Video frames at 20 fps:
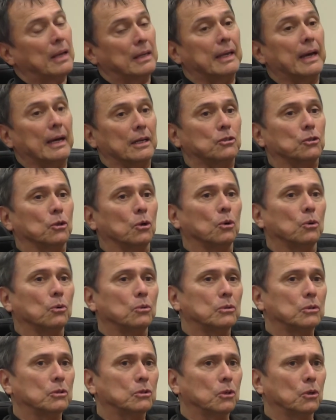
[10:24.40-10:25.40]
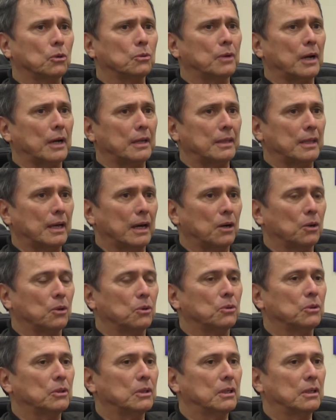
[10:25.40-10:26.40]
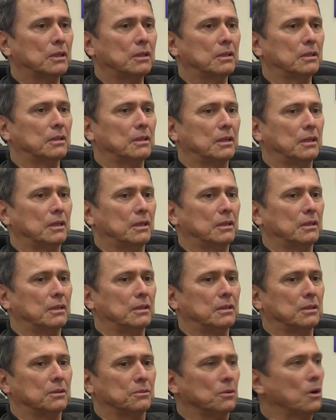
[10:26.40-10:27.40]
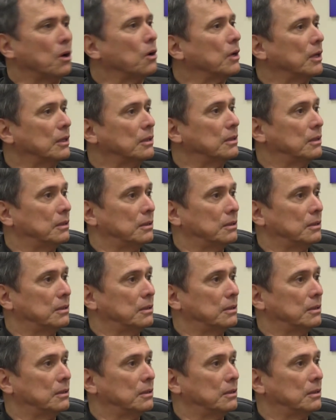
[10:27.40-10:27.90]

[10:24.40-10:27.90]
Yeah, so so right now the the rocket